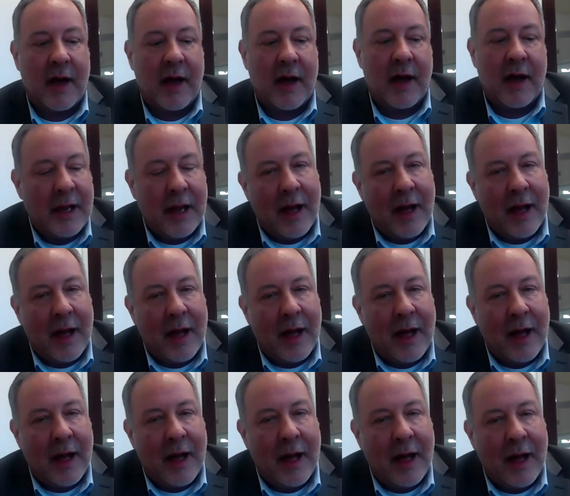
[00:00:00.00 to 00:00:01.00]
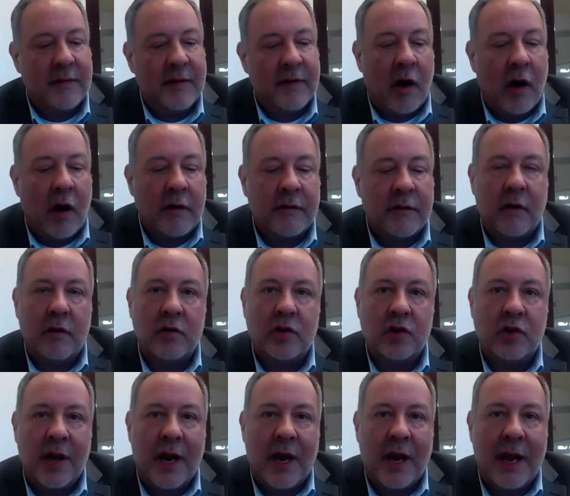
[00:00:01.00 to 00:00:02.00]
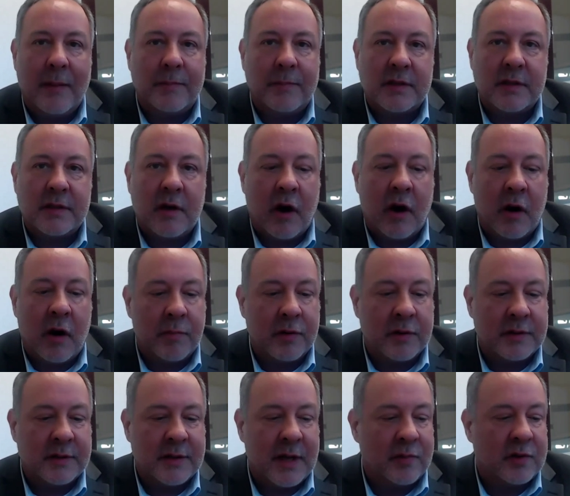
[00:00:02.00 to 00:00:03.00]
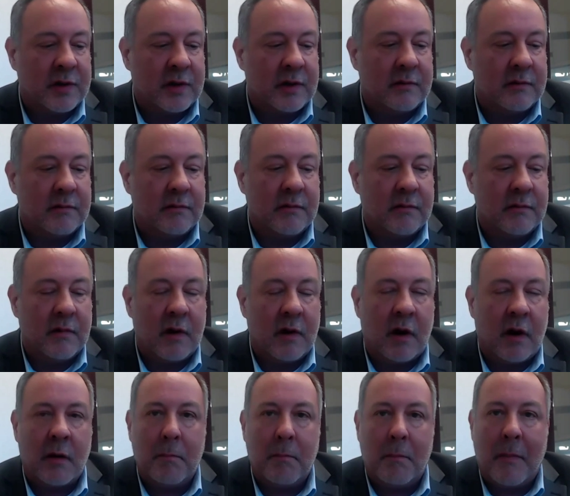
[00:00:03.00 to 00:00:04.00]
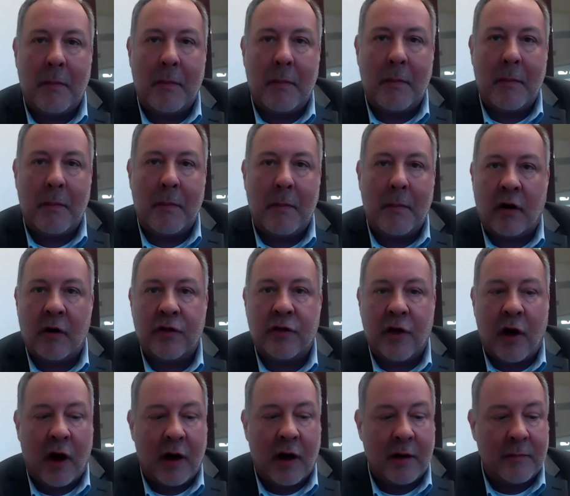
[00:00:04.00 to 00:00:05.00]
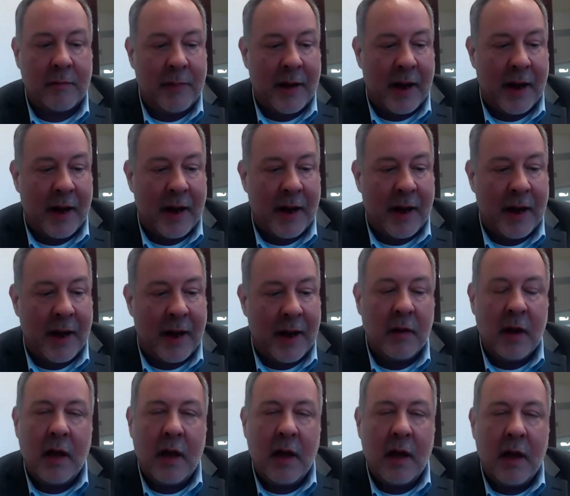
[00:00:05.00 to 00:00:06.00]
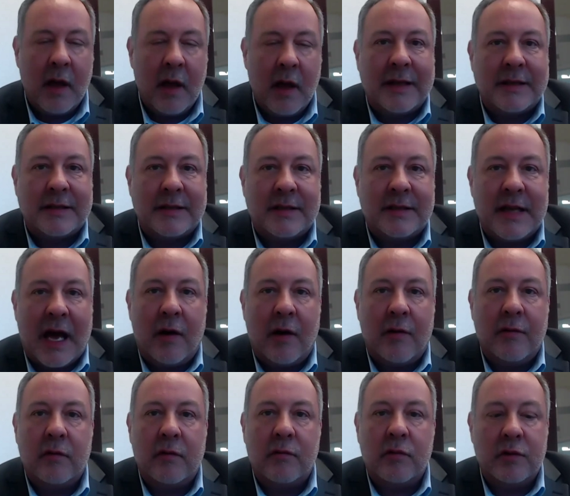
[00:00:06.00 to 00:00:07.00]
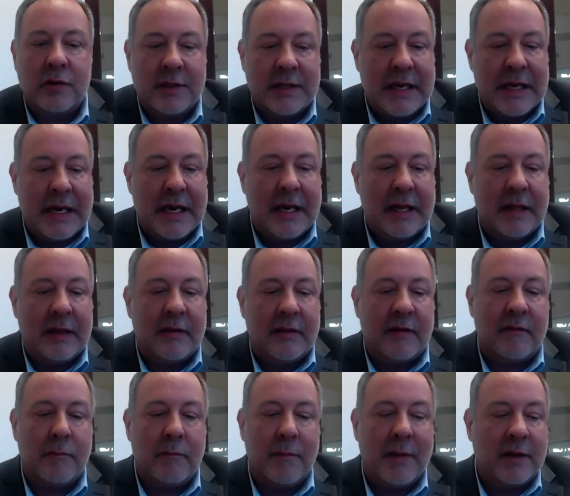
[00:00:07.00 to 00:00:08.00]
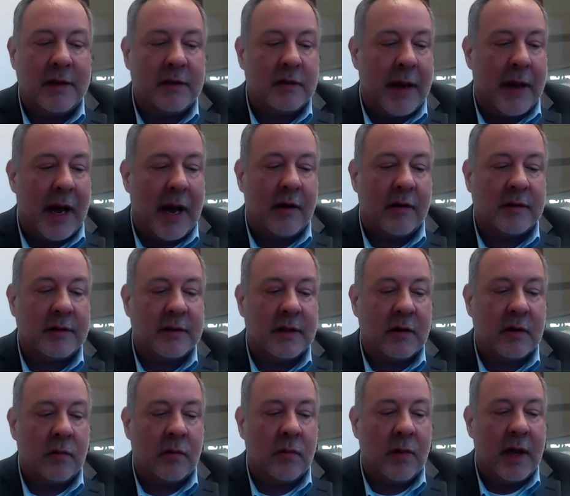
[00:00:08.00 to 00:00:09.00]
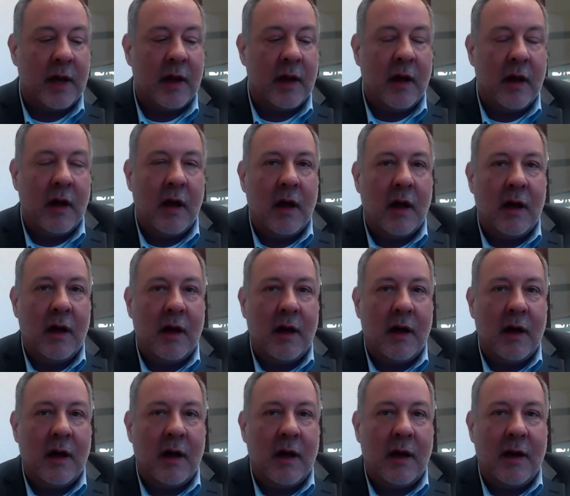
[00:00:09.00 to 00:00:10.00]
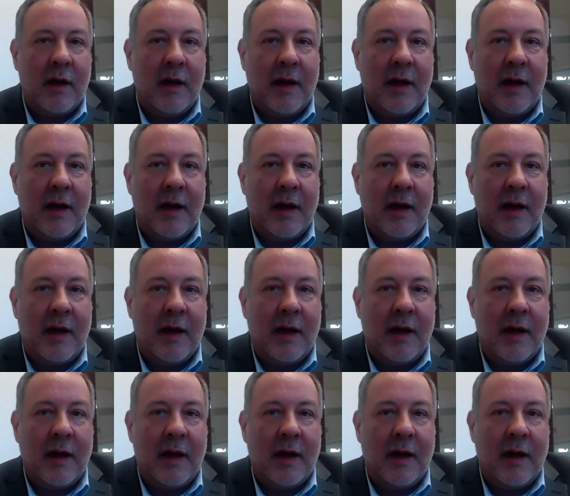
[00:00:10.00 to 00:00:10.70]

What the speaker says: But beyond that, creativity also shapes our perception, our minds, our thought patterns, and breaks down the routines of mental patterns that we as humans